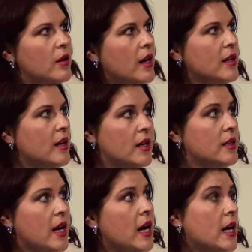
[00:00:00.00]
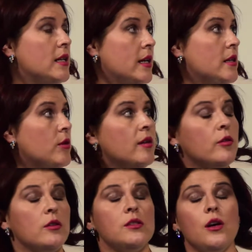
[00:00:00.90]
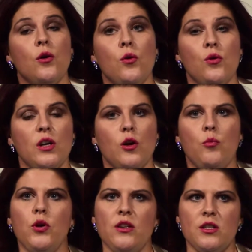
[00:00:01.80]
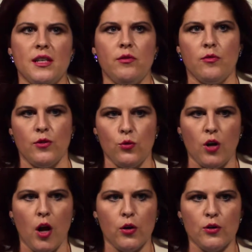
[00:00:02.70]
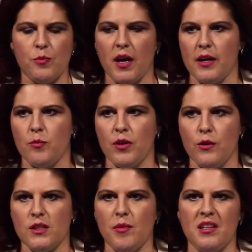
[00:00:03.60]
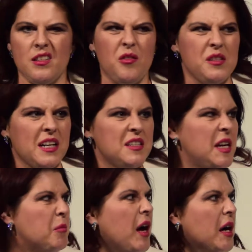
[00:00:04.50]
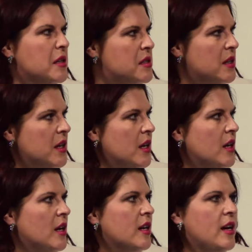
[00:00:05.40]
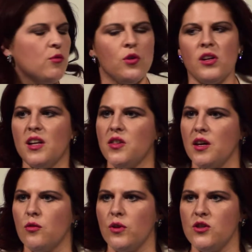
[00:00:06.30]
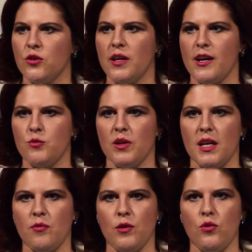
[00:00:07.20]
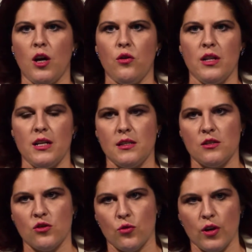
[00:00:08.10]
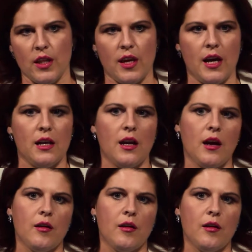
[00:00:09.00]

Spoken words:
I don't ever. So putting just even a few dollars behind a post, as little as like $10 can really, I think, reach your engagement if you know that it's a story that